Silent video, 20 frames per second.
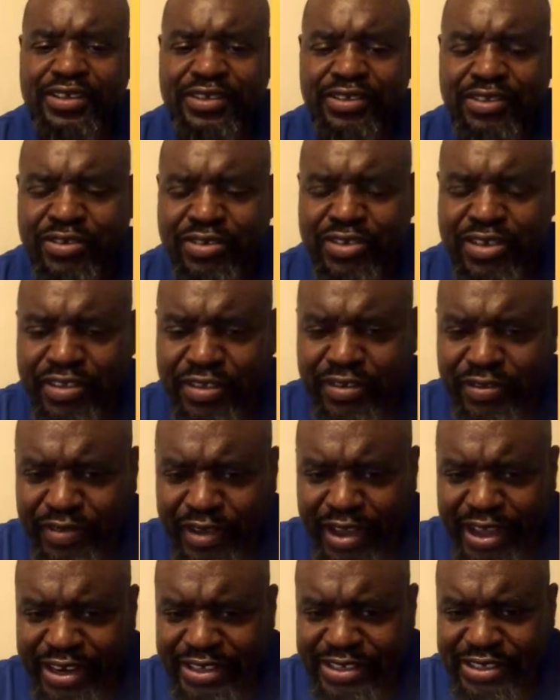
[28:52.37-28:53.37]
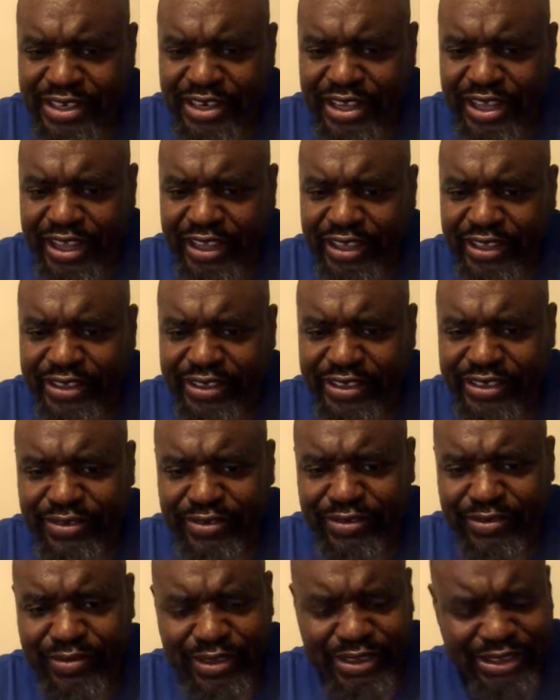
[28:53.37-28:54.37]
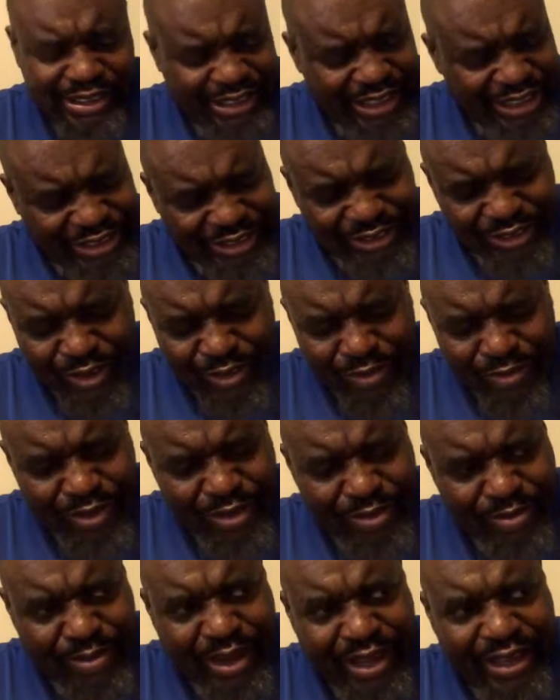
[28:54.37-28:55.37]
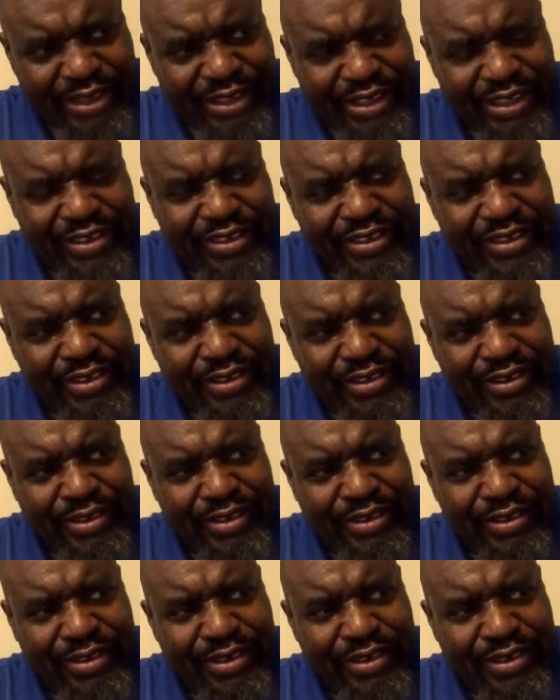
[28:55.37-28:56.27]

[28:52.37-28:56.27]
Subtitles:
Those other fighters in England, once they saw what Mike did